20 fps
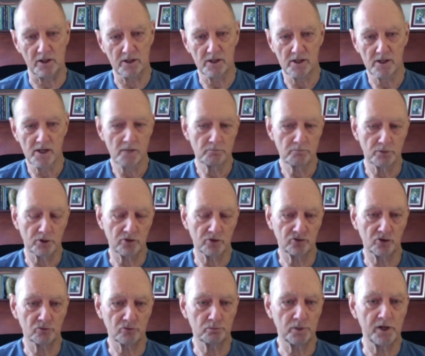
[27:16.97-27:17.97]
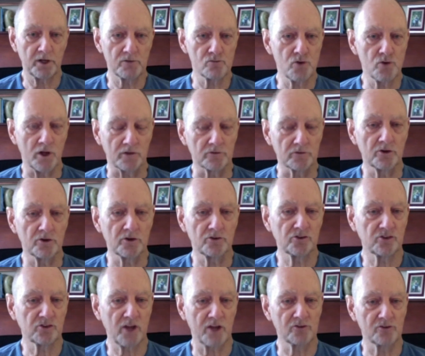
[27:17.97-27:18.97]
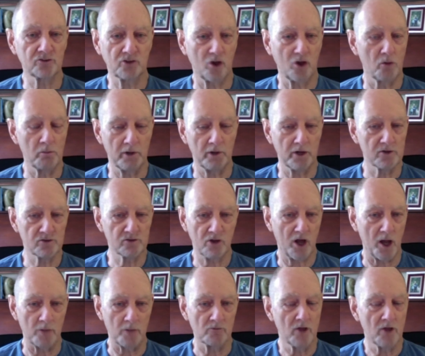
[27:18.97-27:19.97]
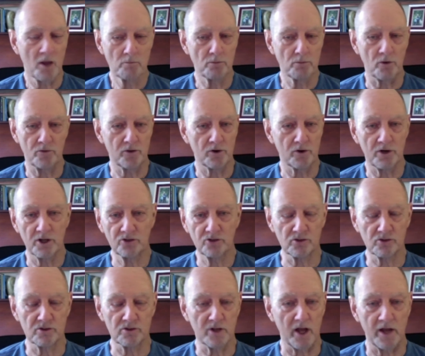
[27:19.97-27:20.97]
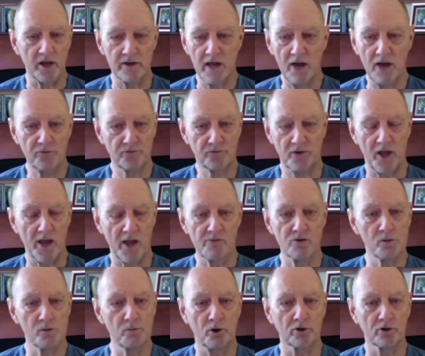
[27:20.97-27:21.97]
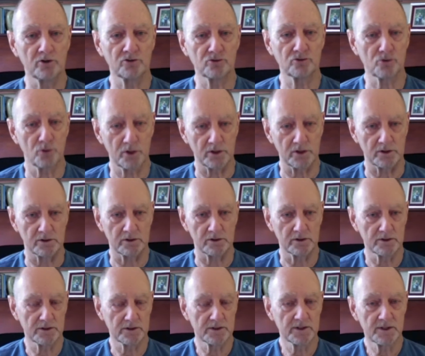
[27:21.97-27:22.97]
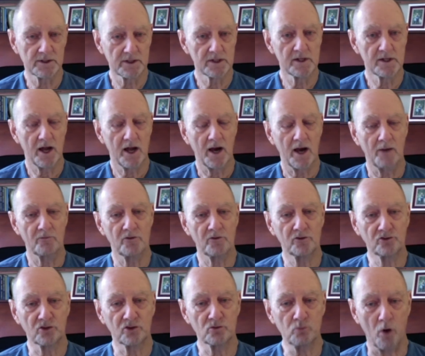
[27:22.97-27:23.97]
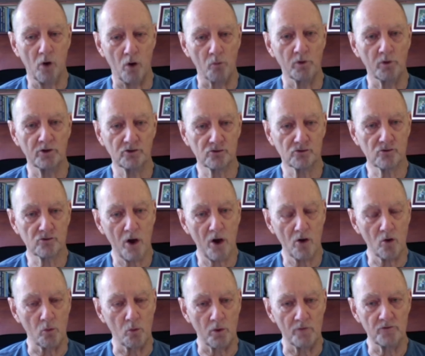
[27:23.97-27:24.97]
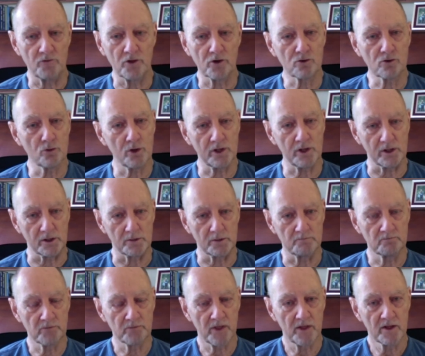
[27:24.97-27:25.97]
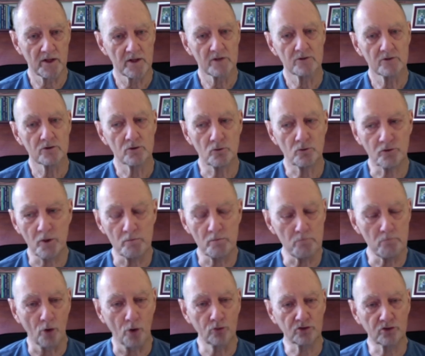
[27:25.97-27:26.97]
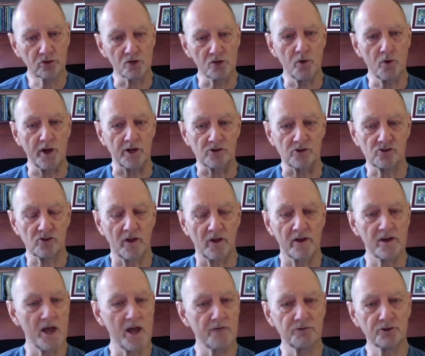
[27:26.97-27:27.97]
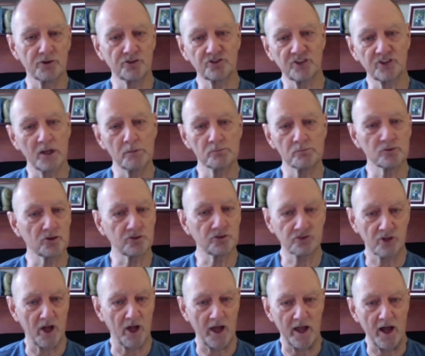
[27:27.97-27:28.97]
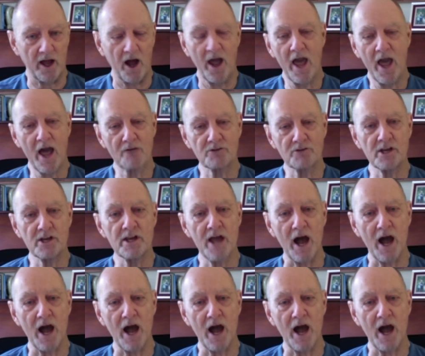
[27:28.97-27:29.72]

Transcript: But as it's been written and said so many times, but there isn't enough for everybody's greed. And this is what we struggle with, the greed. The multi-rich, they never seem to say, I have enough.